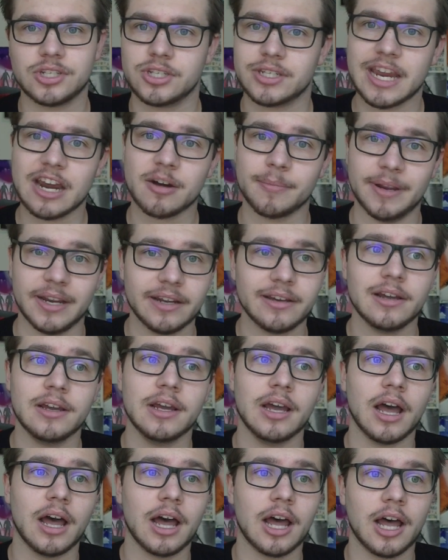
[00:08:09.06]
to scare me.
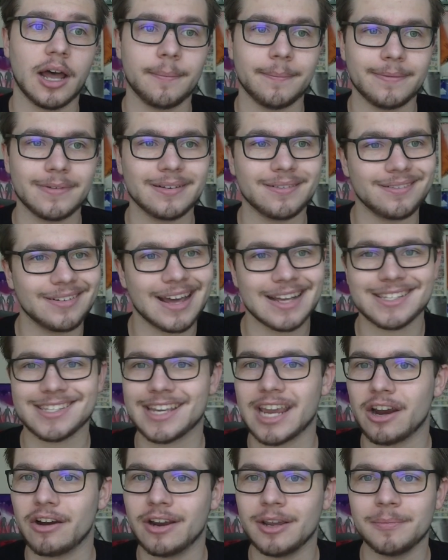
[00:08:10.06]
Not
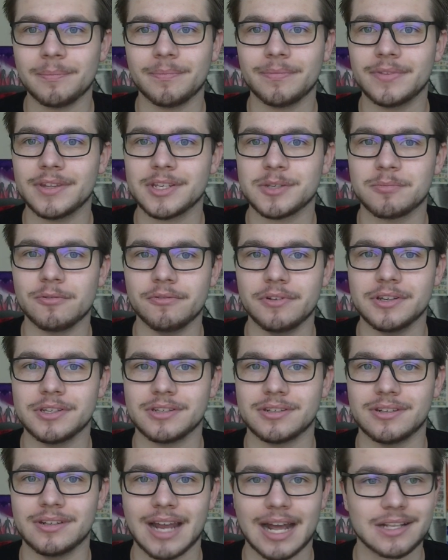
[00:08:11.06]
scary. This
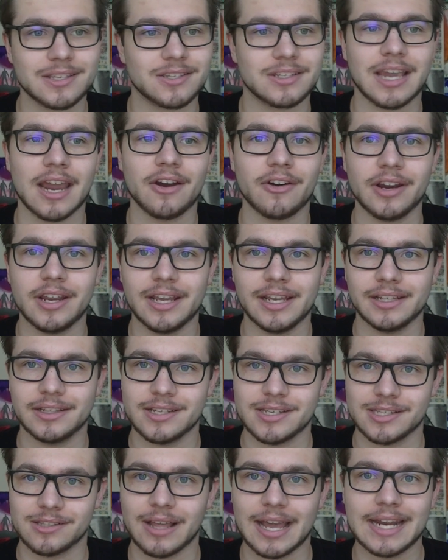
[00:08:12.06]
movie's not scary in
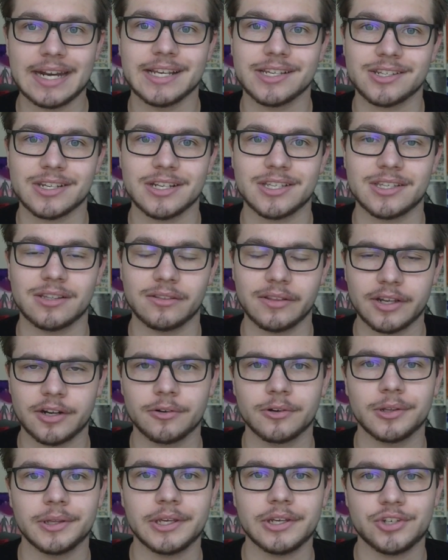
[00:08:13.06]
the slightest. It's
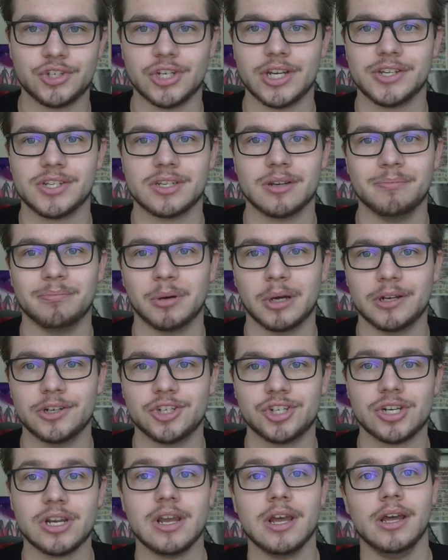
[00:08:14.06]
literally just a
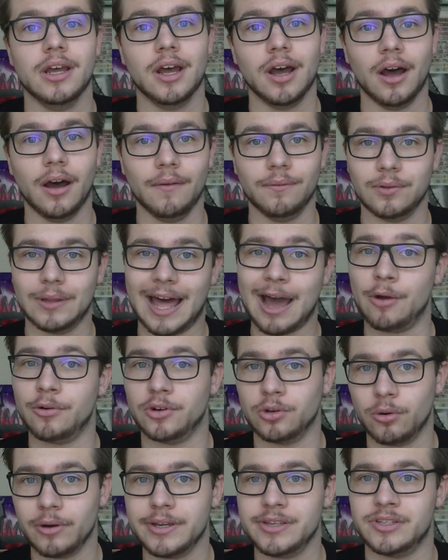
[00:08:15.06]
bunch of loud
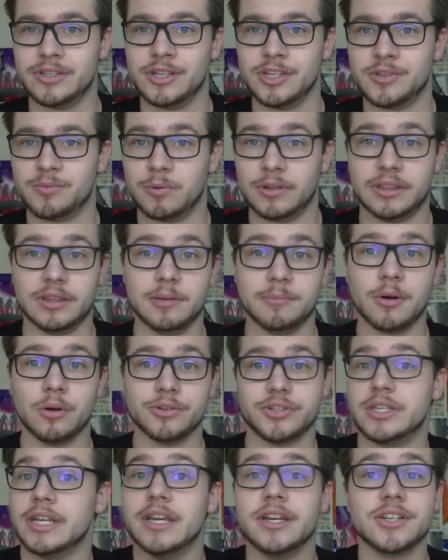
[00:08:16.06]
noises, with the
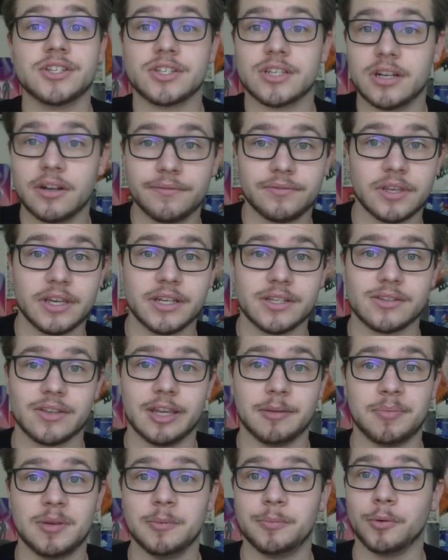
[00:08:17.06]
most innocent of things,
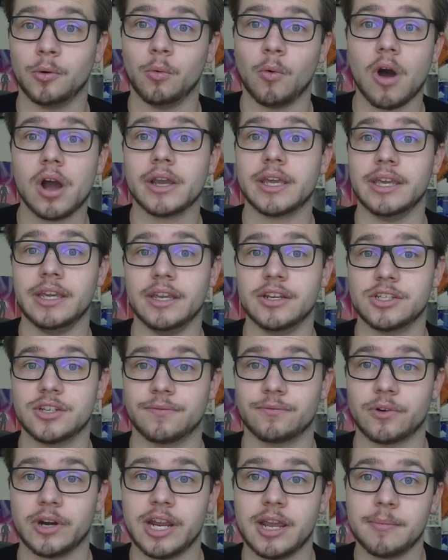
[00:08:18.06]
like people walking into
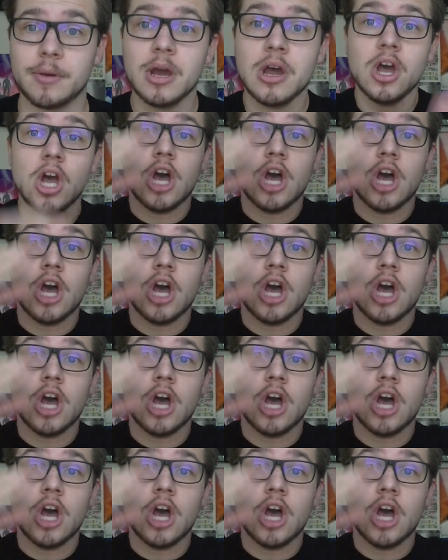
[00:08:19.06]
frame,